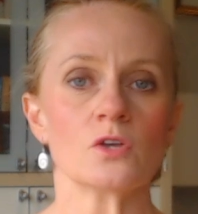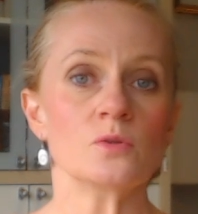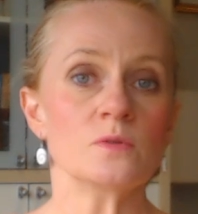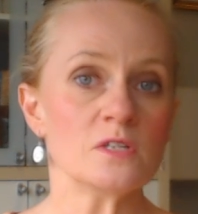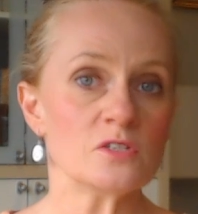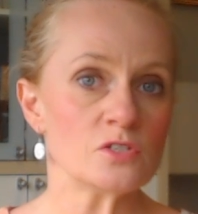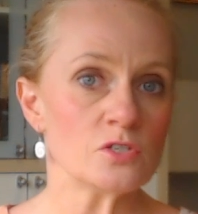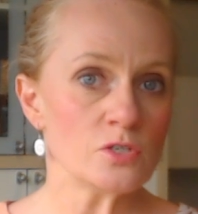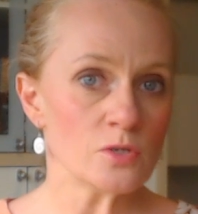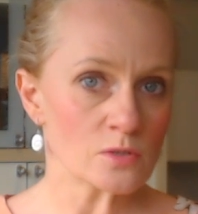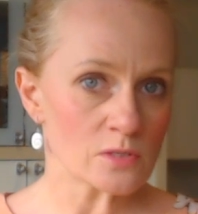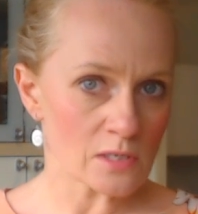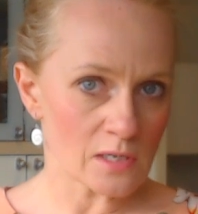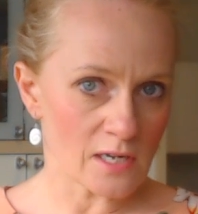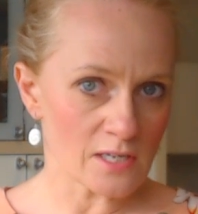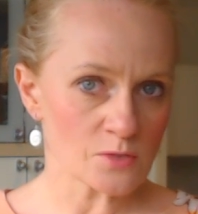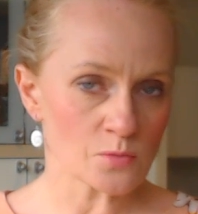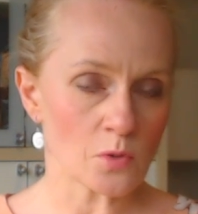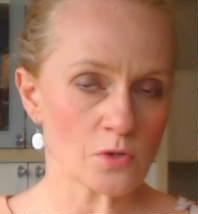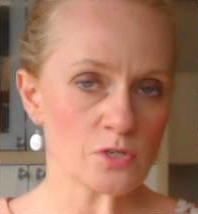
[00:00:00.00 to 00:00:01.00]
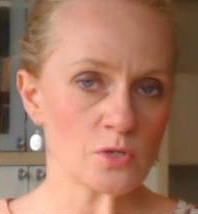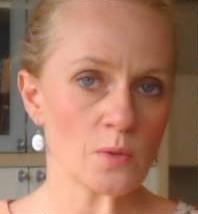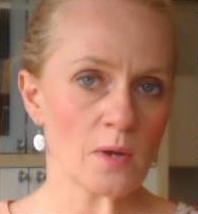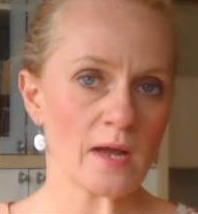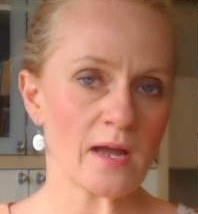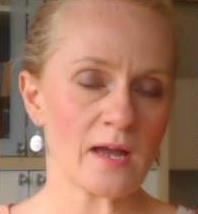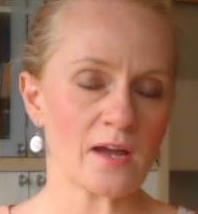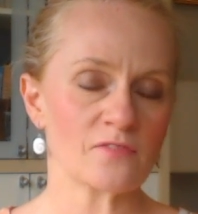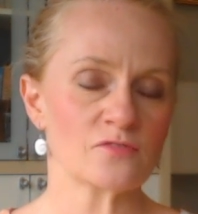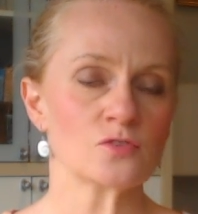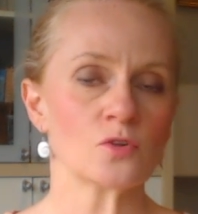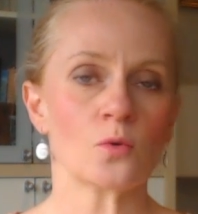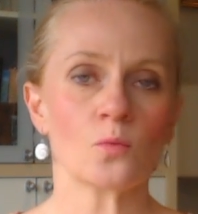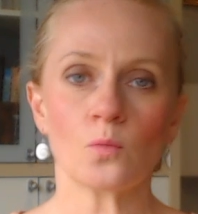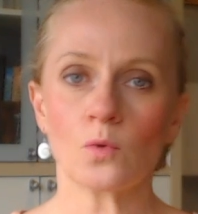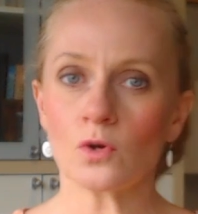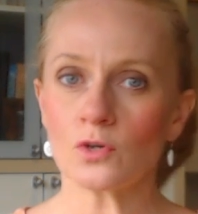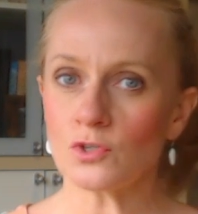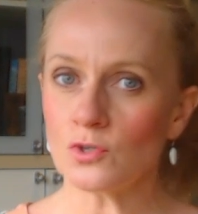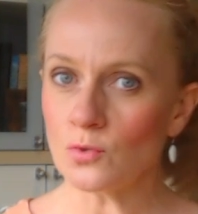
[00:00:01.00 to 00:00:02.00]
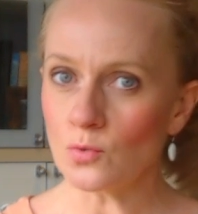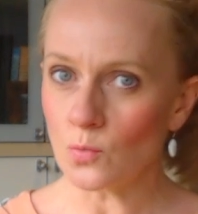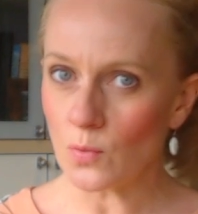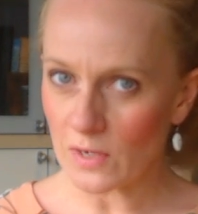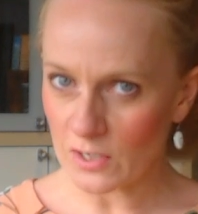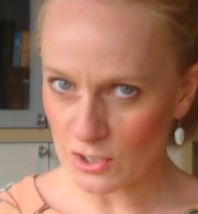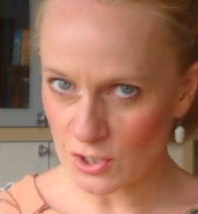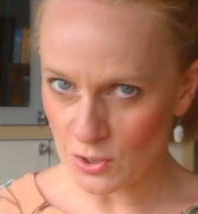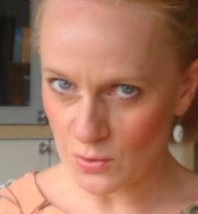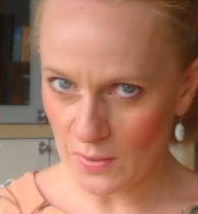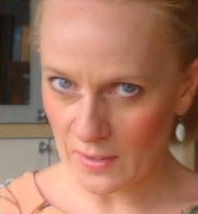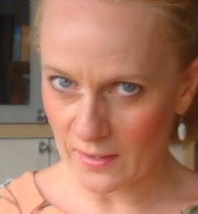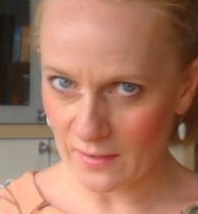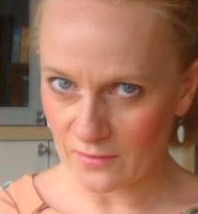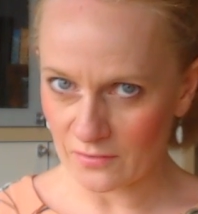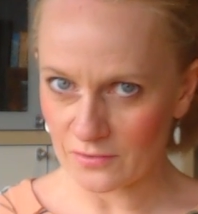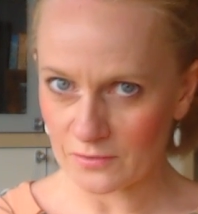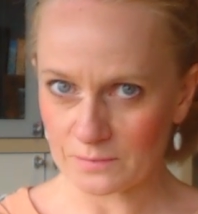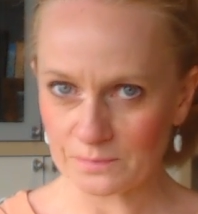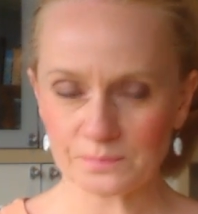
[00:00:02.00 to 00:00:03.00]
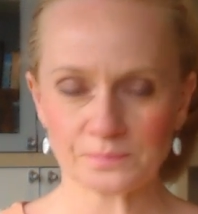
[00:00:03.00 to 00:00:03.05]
You need to utilise what you have, not what you wish you have.